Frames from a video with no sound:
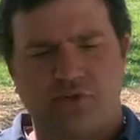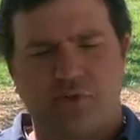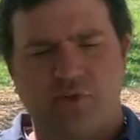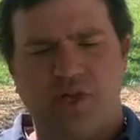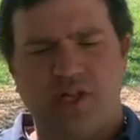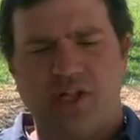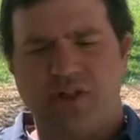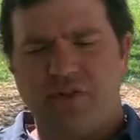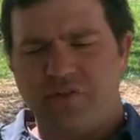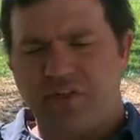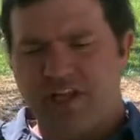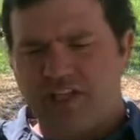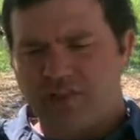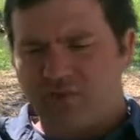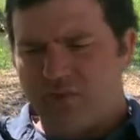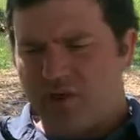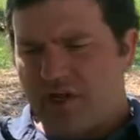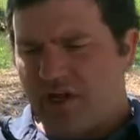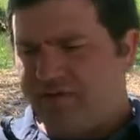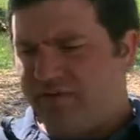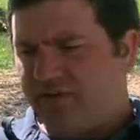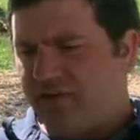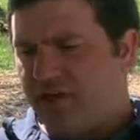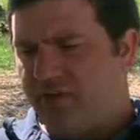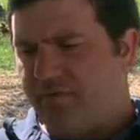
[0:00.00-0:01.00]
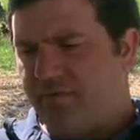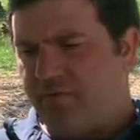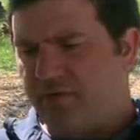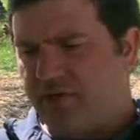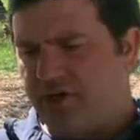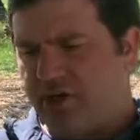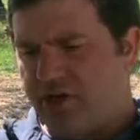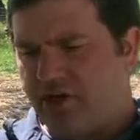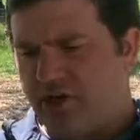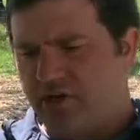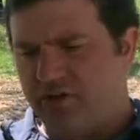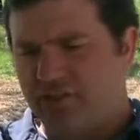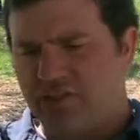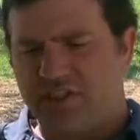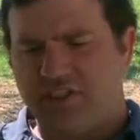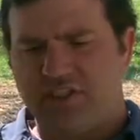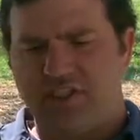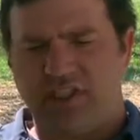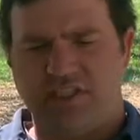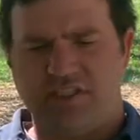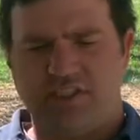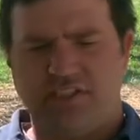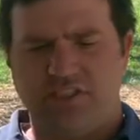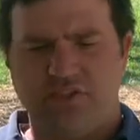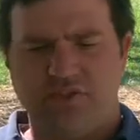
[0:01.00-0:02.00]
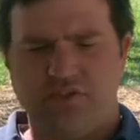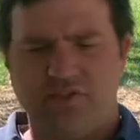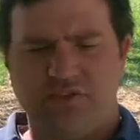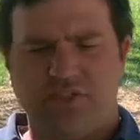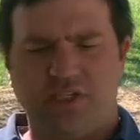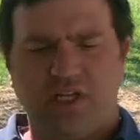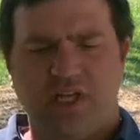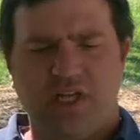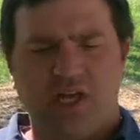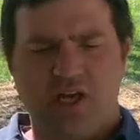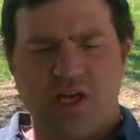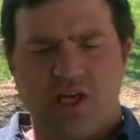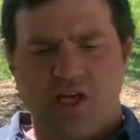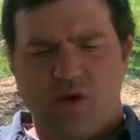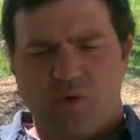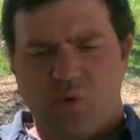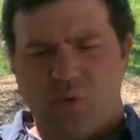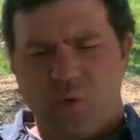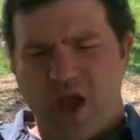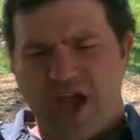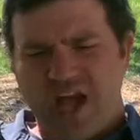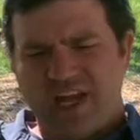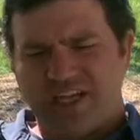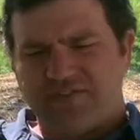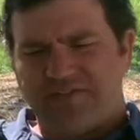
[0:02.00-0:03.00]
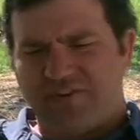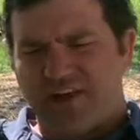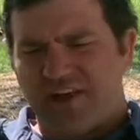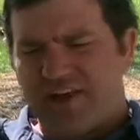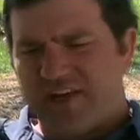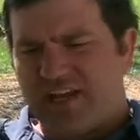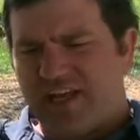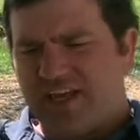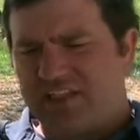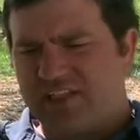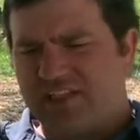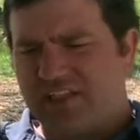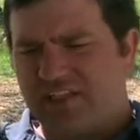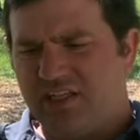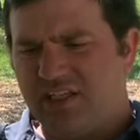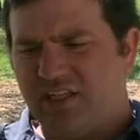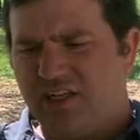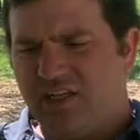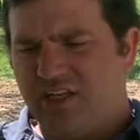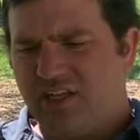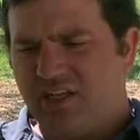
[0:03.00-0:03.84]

Well, that's what I've done for years, is just use wax foundation,